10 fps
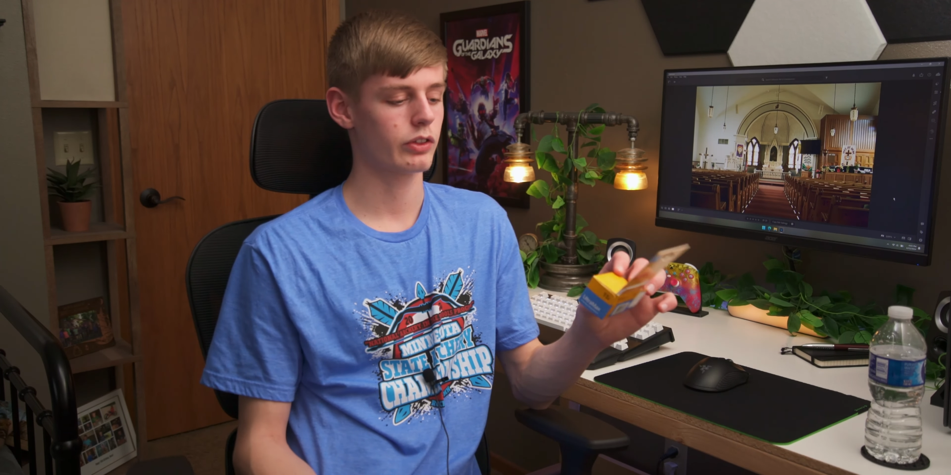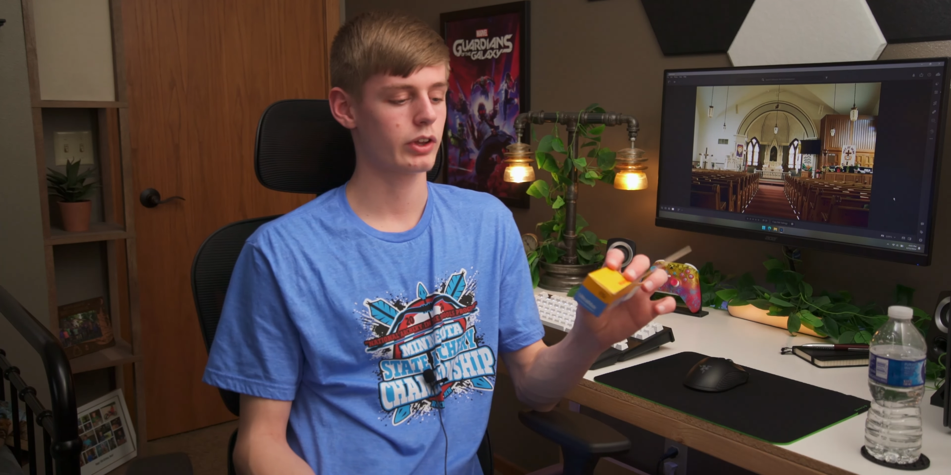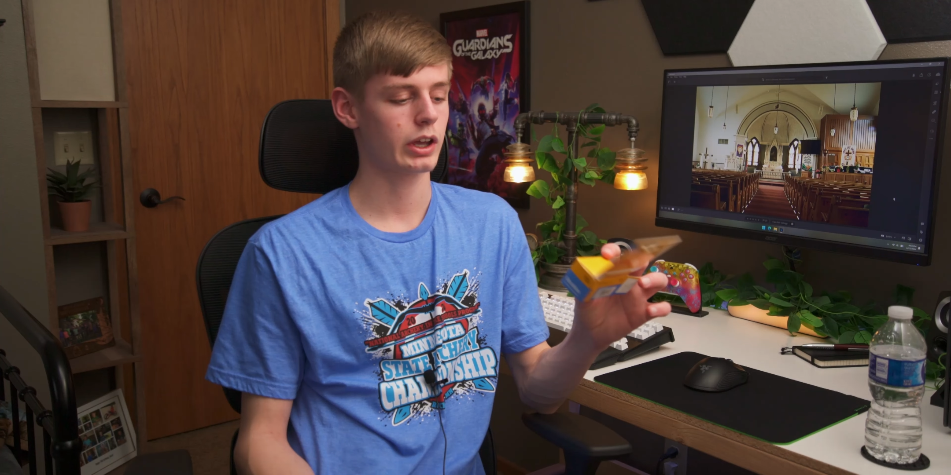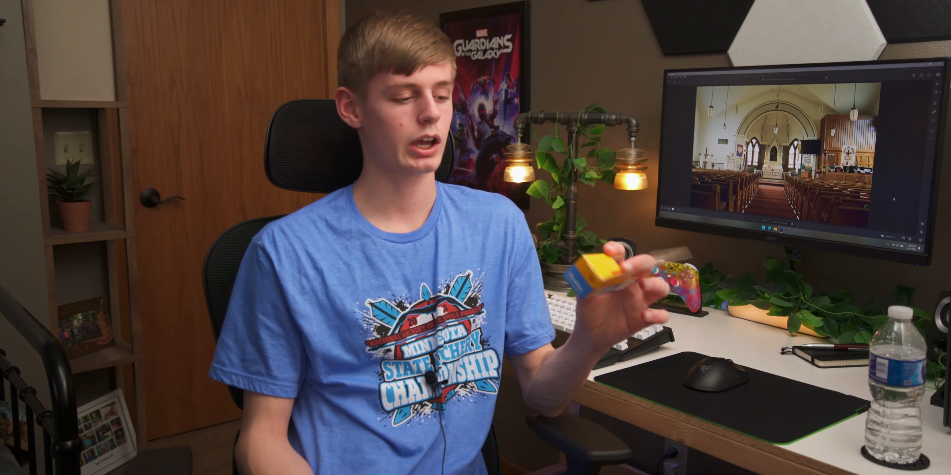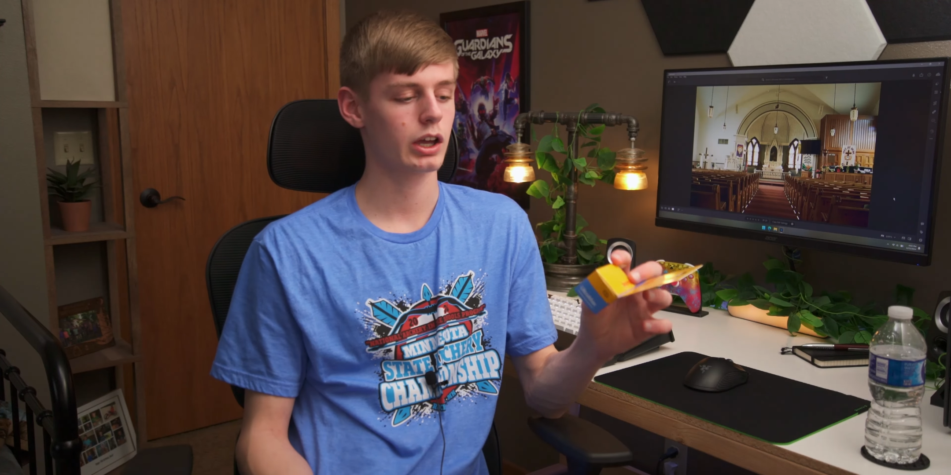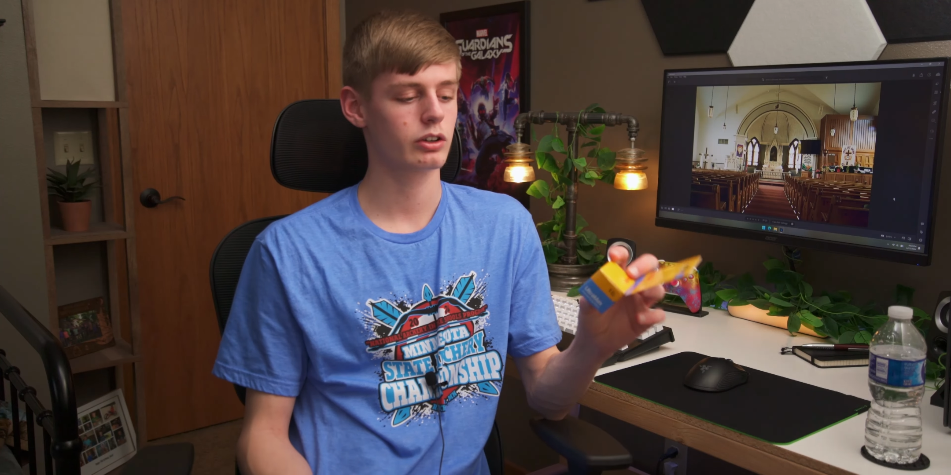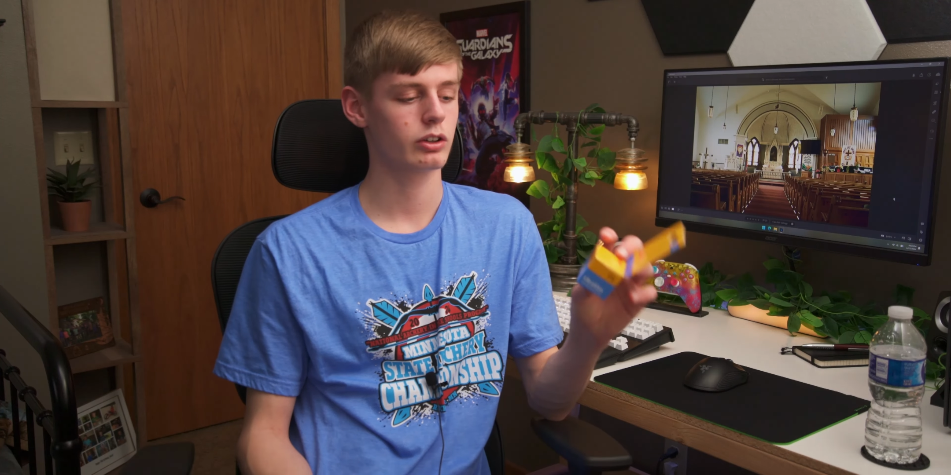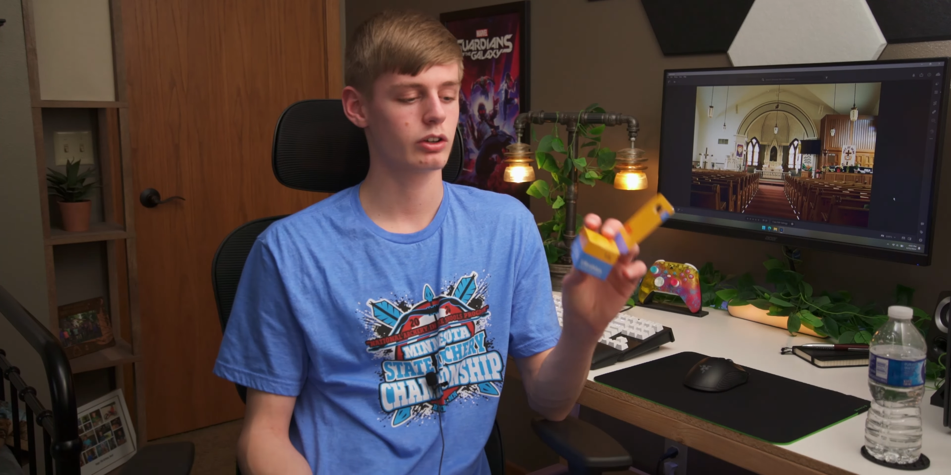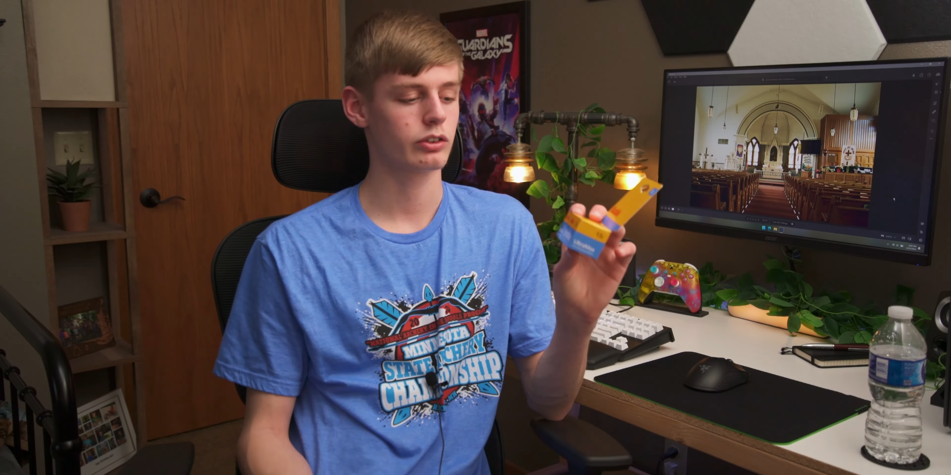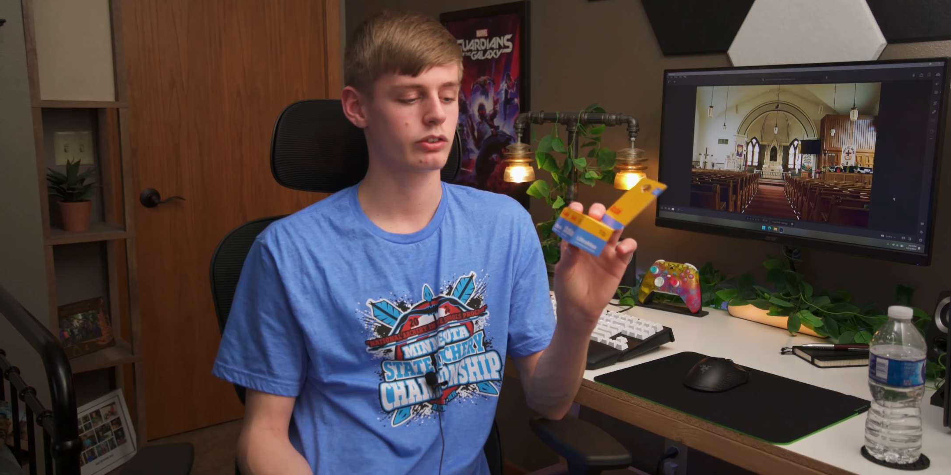they had
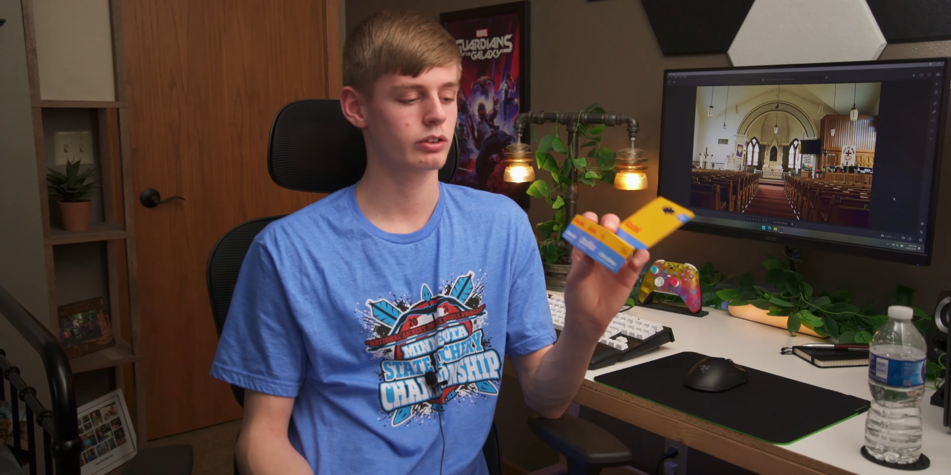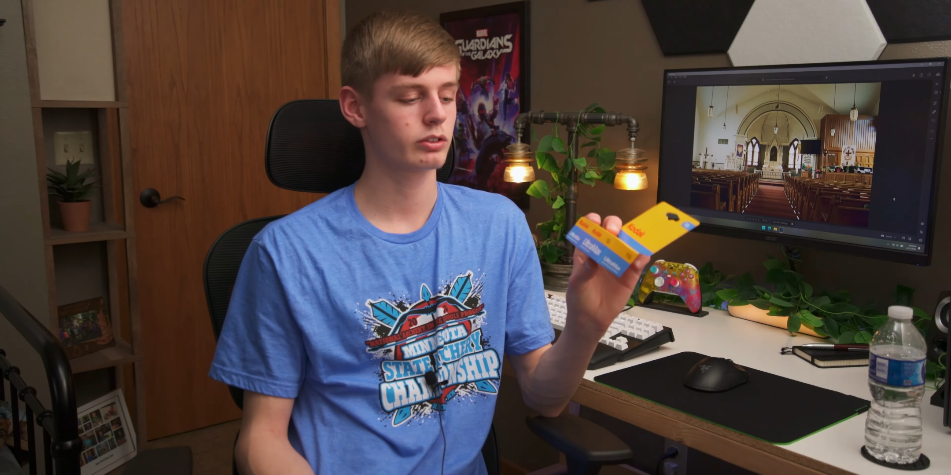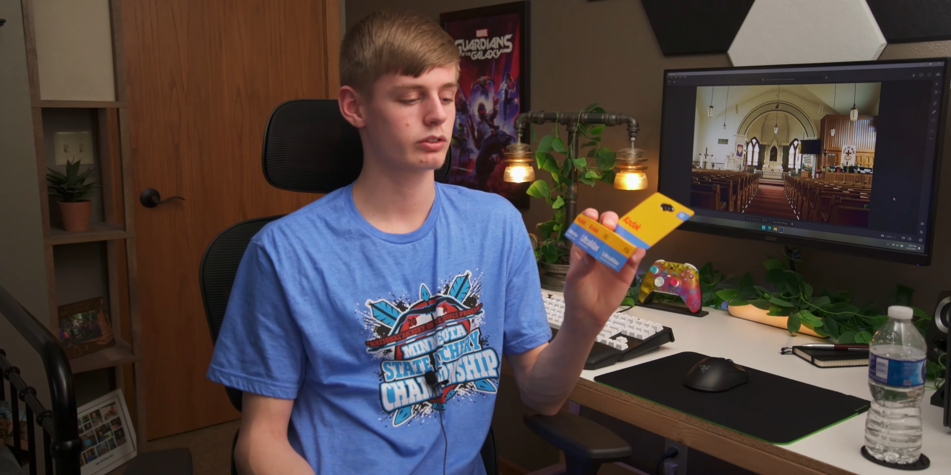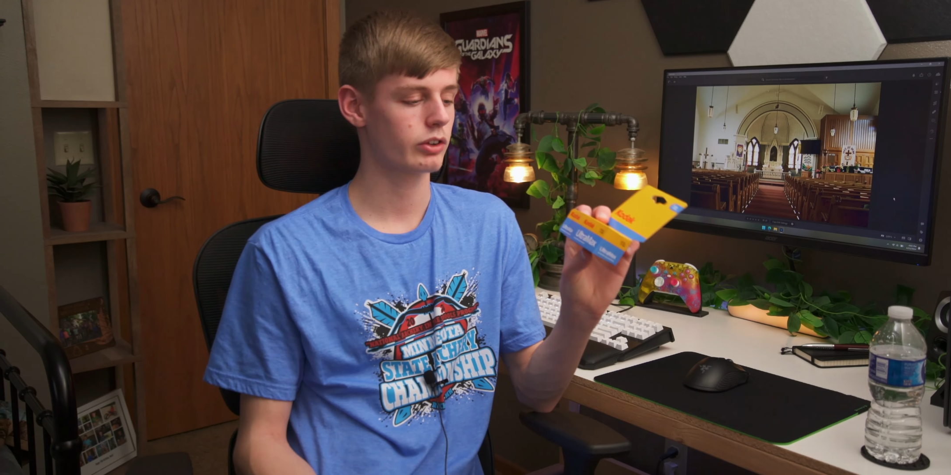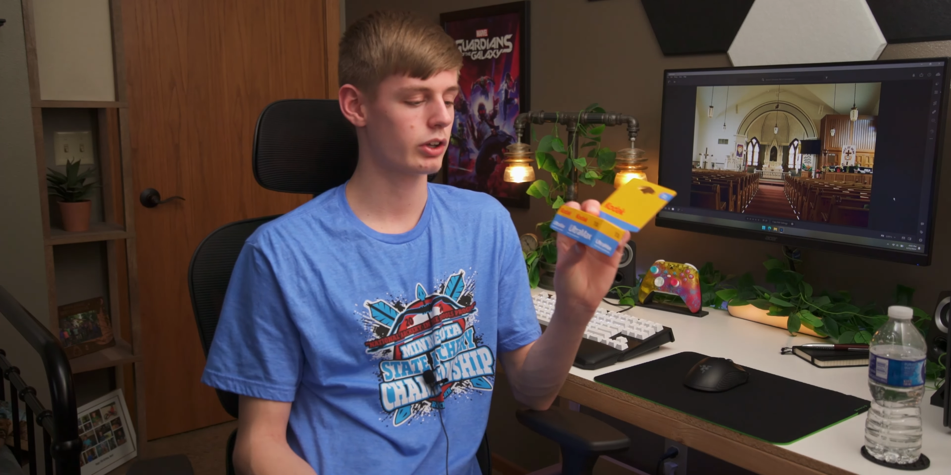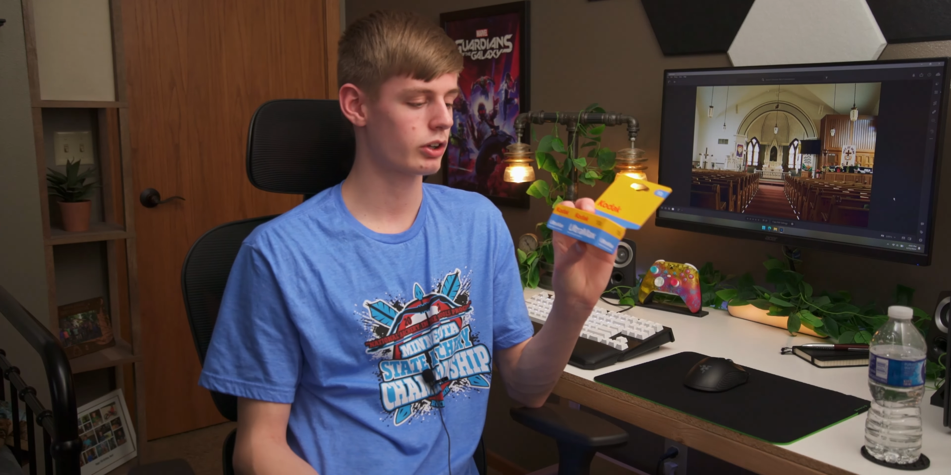a